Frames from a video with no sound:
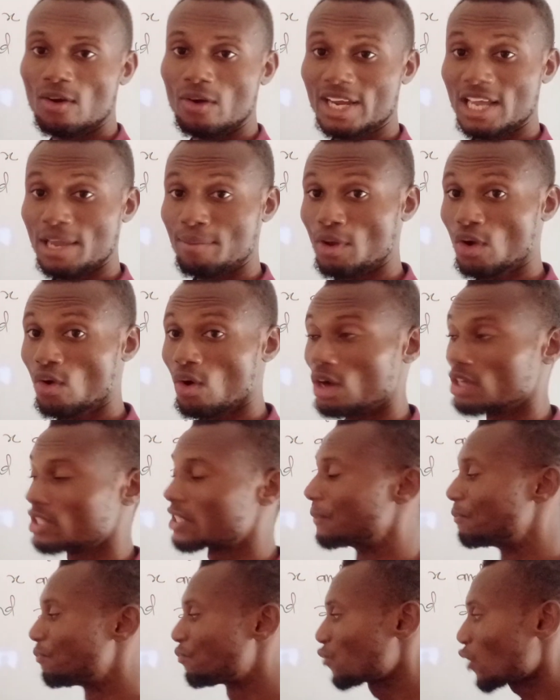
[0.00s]
Okay,
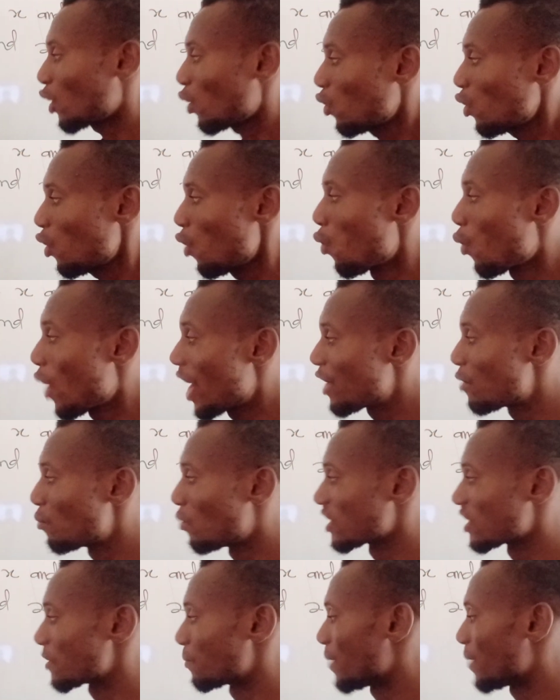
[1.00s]
because when you
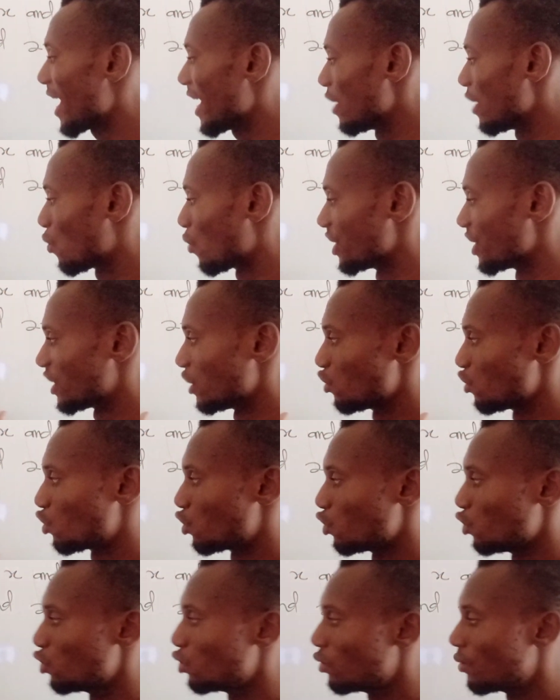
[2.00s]
multiply equation
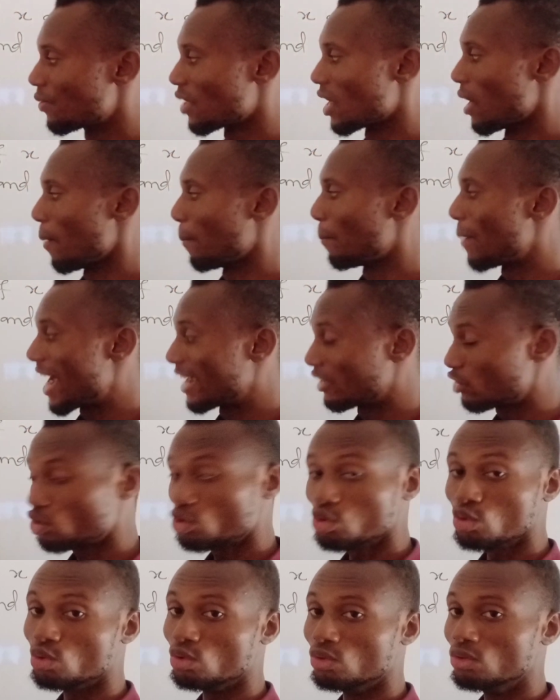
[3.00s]
2 by
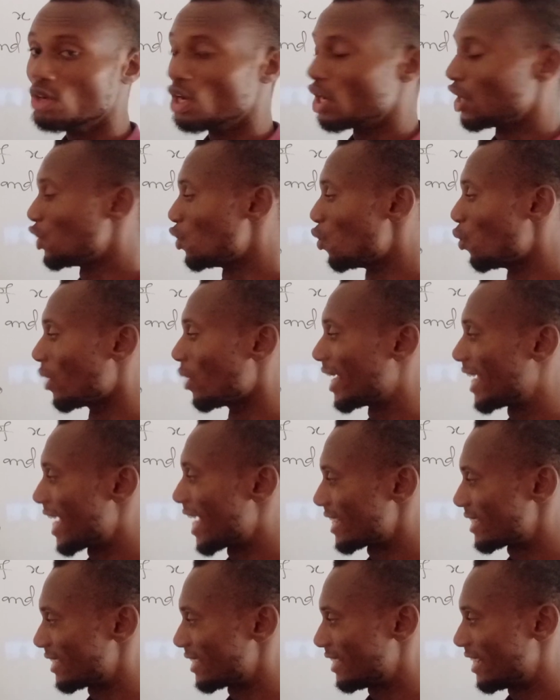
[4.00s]
2, you will
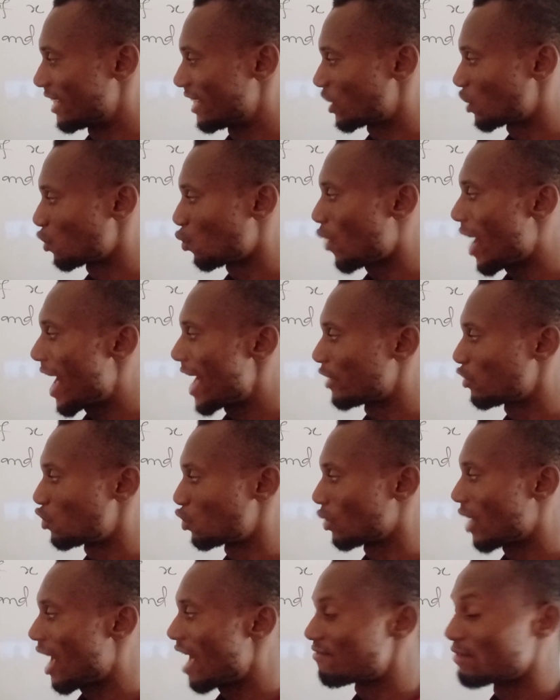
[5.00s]
get this y
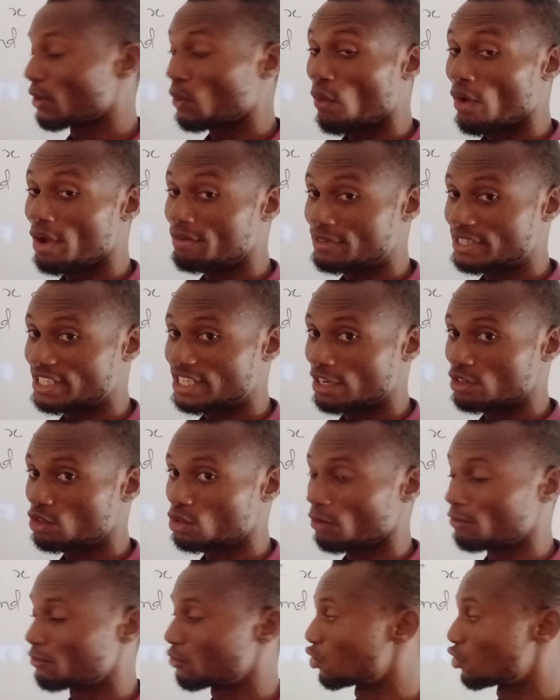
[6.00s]
to have a
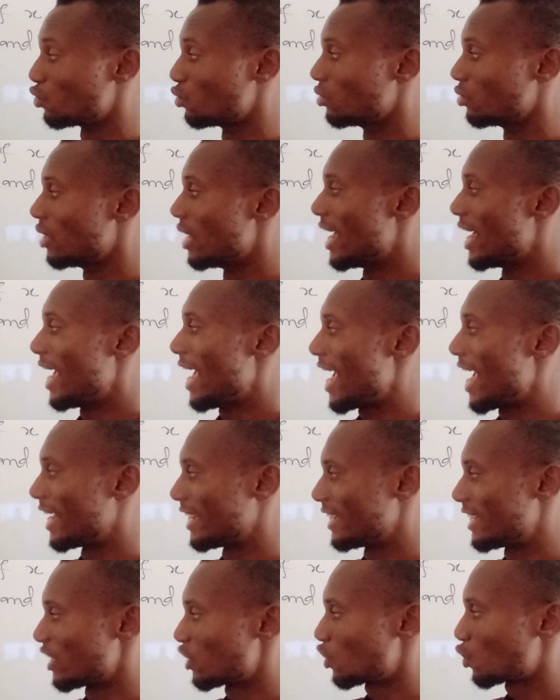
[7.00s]
coefficient of 2,
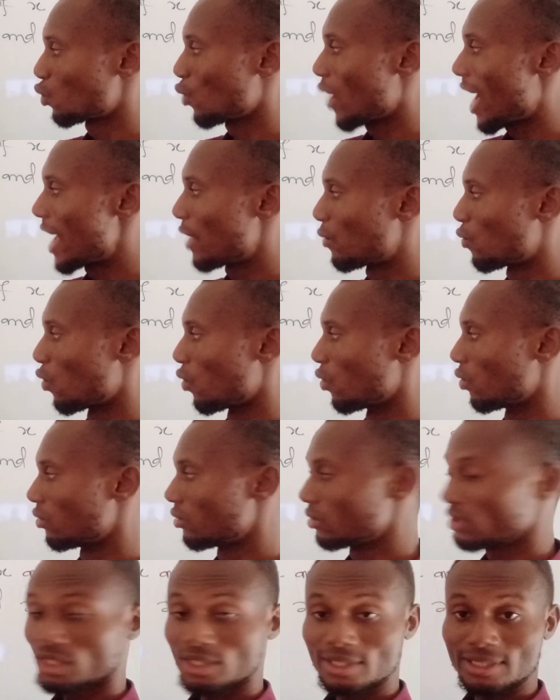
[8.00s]
and this y
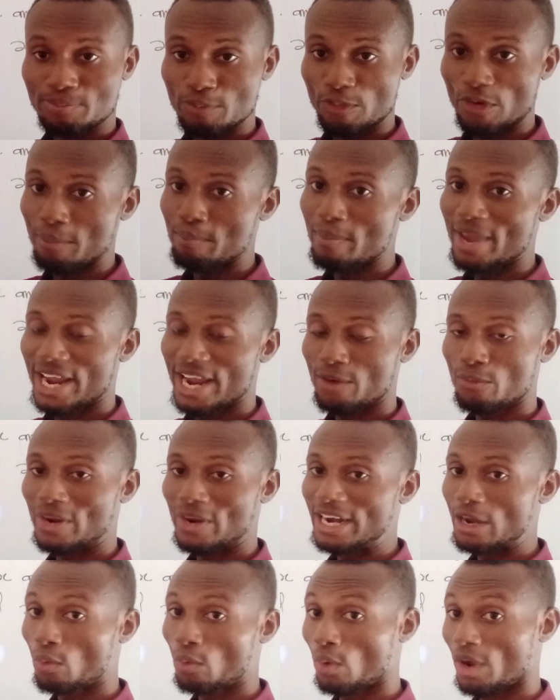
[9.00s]
will remain
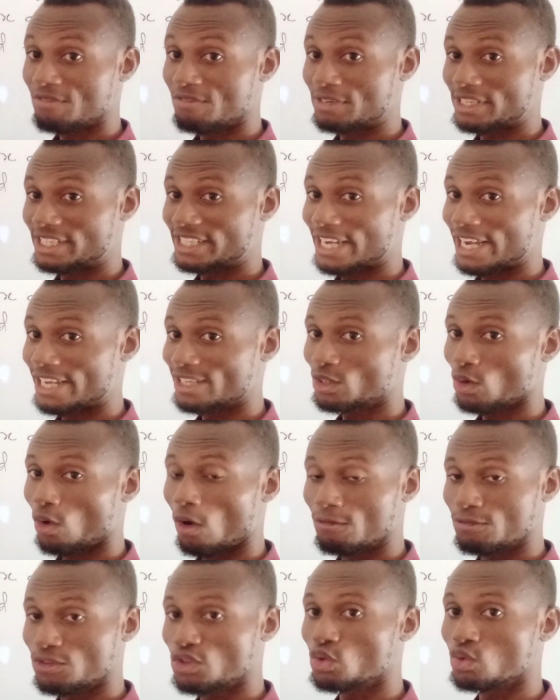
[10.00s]
with a coefficient
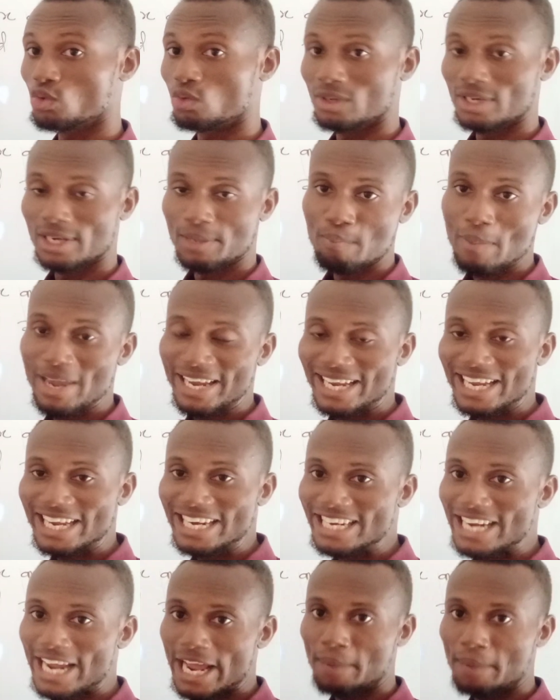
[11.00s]
of 2,
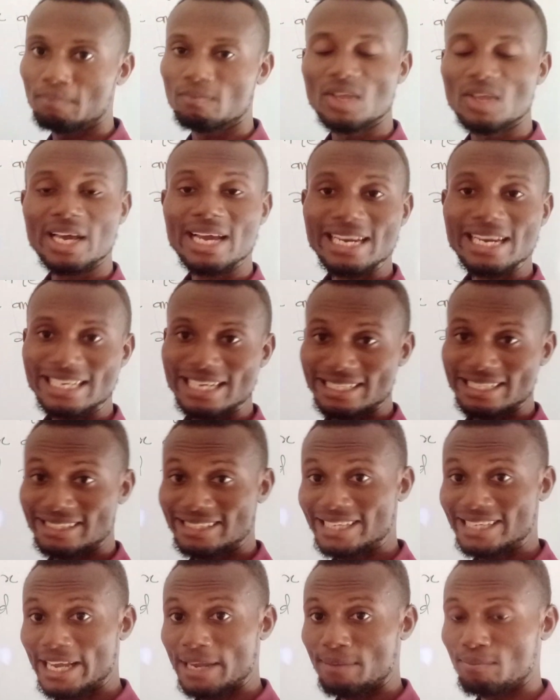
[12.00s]
making them the
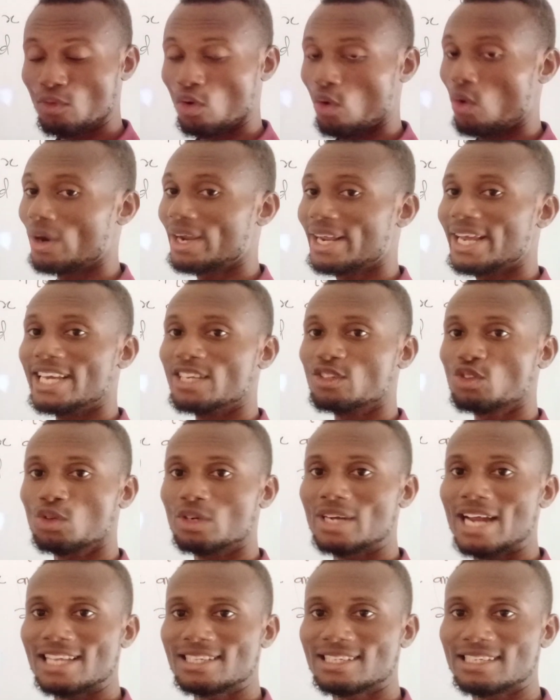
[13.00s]
same. Okay,
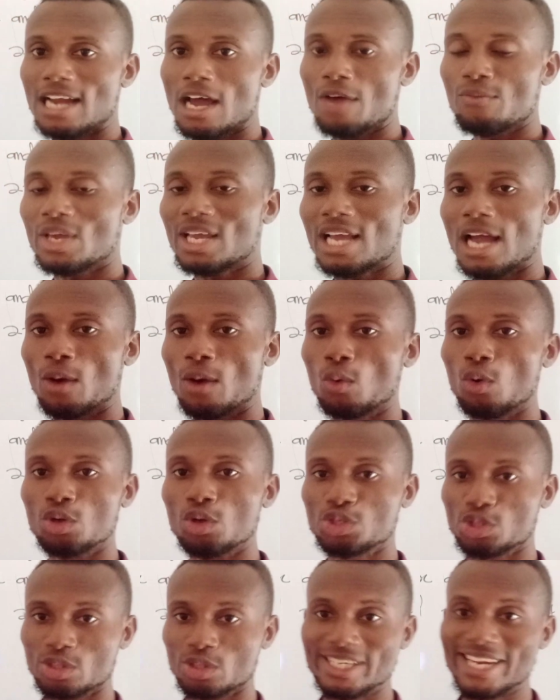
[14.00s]
so that now we can
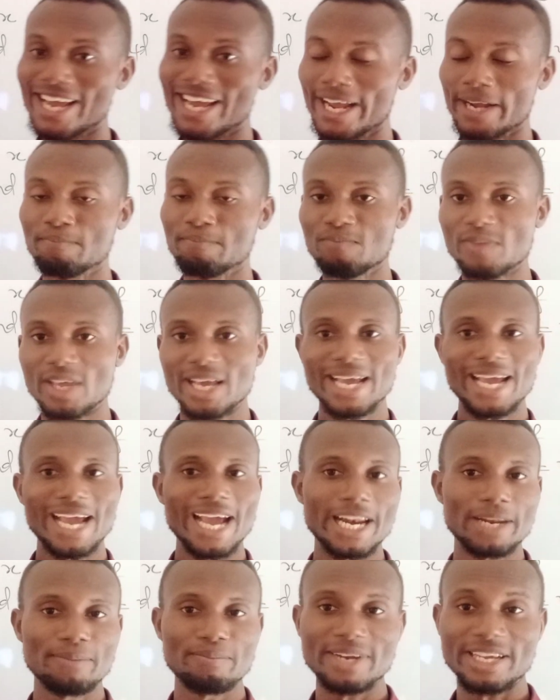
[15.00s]
go through the
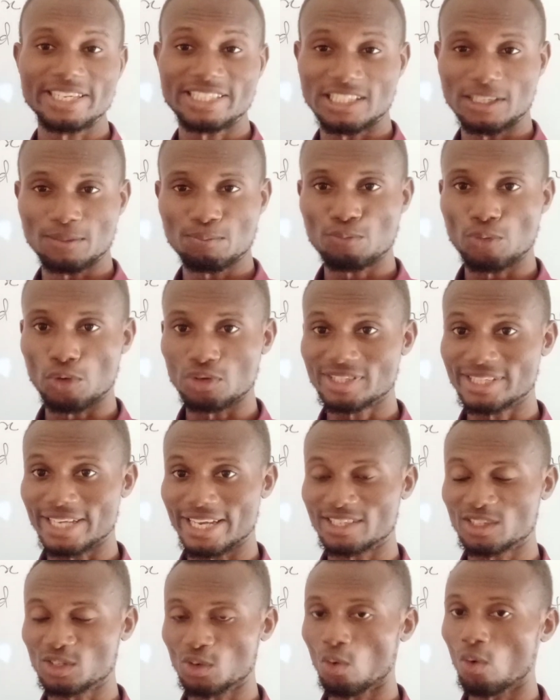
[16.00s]
elimination
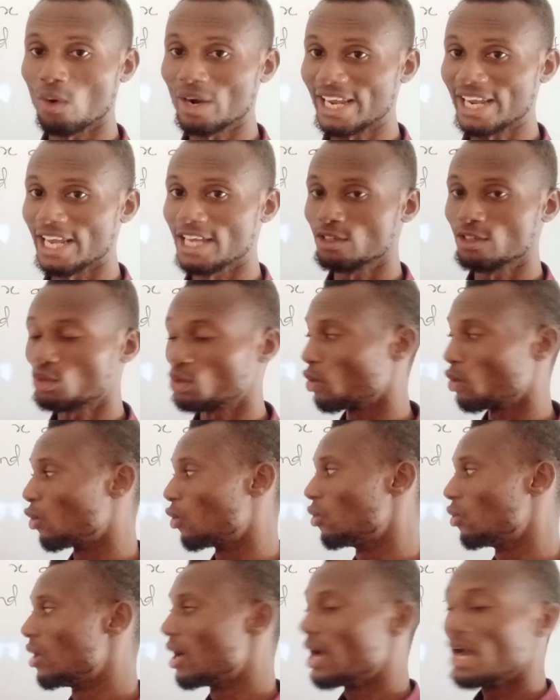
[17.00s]
process. Okay,
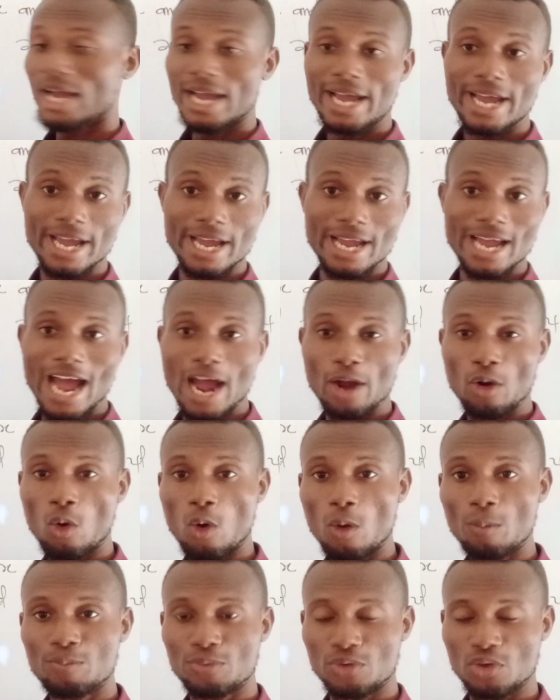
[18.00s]
so I
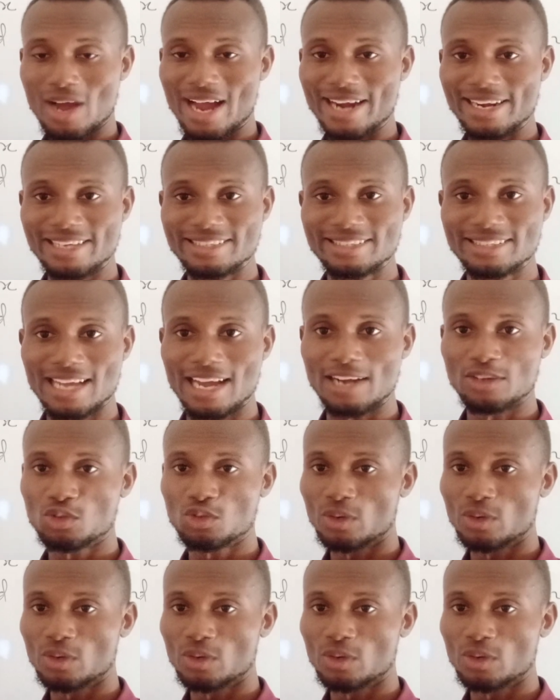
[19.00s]
hope you understand.